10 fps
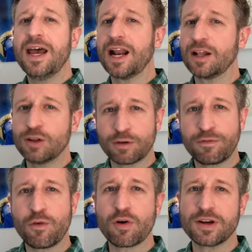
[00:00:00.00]
and I look
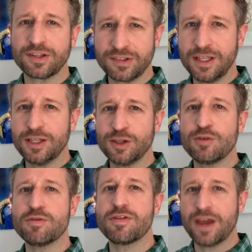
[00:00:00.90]
forward to seeing
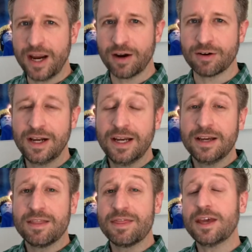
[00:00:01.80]
you there.
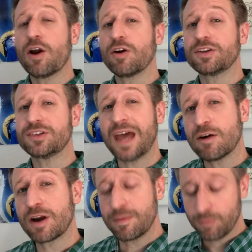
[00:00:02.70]
Then on
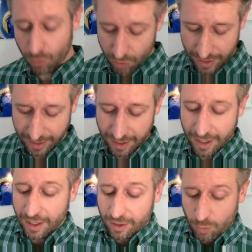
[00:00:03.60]
Saturday morning,
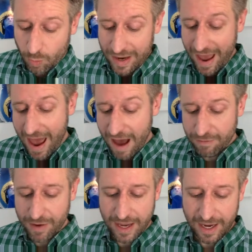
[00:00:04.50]
we
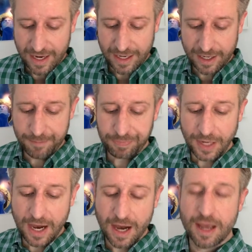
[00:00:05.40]
have a
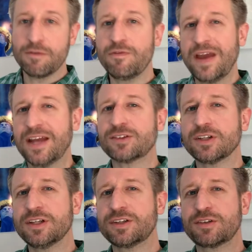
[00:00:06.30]
uh,
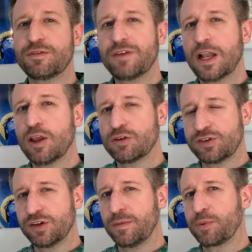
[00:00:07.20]
evangelist
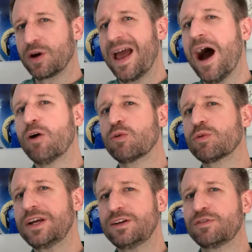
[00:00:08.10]
fellowship or an
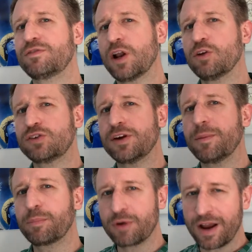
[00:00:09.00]
outreach
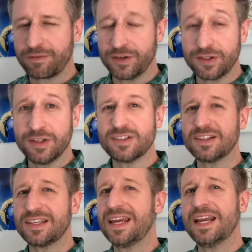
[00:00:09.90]
fellowship breakfast. This
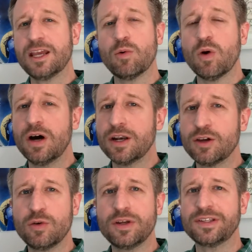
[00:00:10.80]
is anyone
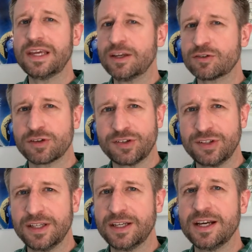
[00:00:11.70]
who is
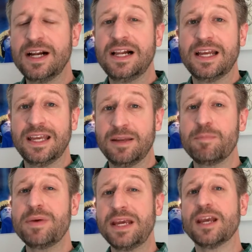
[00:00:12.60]
interested
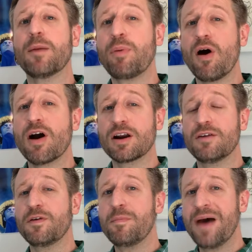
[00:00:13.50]
in being a part
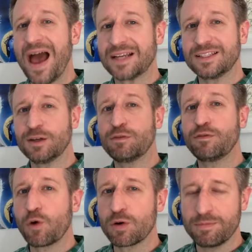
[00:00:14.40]
of impacting
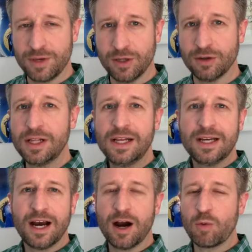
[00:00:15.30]
Fort Mill.
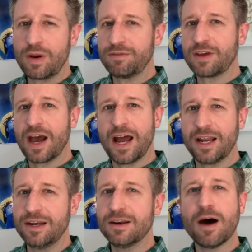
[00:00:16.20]
Uh, we've got
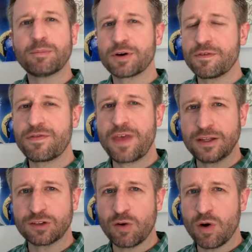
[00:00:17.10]
a number of
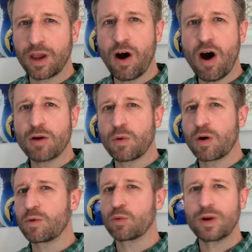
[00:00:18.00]
things going on where
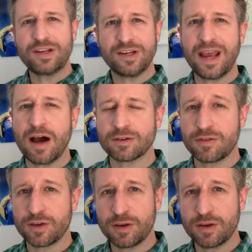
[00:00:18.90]
we're reaching out to the